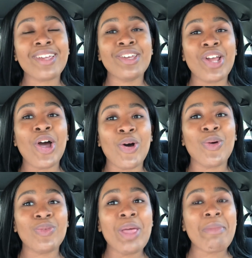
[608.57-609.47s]
you
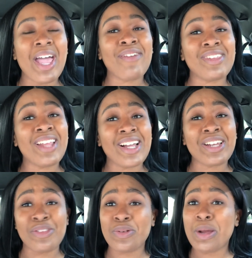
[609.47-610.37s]
know, they may have to knock
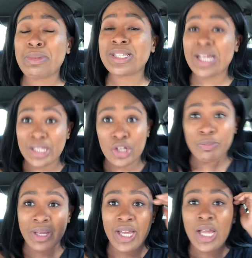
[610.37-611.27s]
down their numbers a little
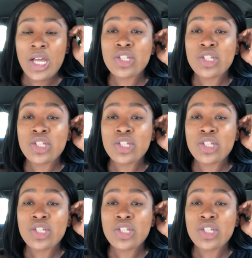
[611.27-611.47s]
bit.